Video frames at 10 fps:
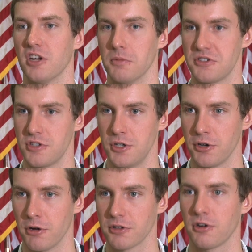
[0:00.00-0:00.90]
And I'm a senior
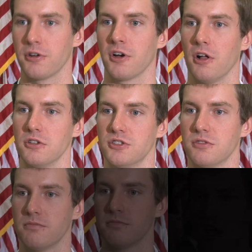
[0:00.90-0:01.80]
here at Curry College.
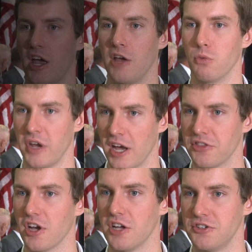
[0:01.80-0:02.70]
And we had
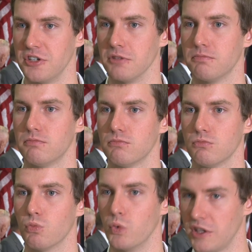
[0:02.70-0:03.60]
the idea,
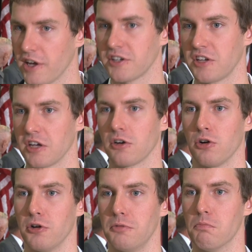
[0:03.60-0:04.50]
we'd like to get
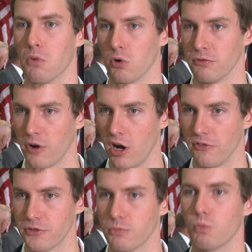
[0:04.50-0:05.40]
Curry more
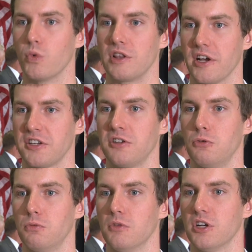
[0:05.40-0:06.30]
involved. We'd like
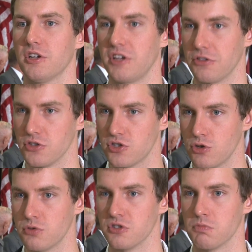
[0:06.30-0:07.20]
to get the
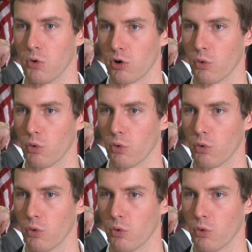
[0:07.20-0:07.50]
students more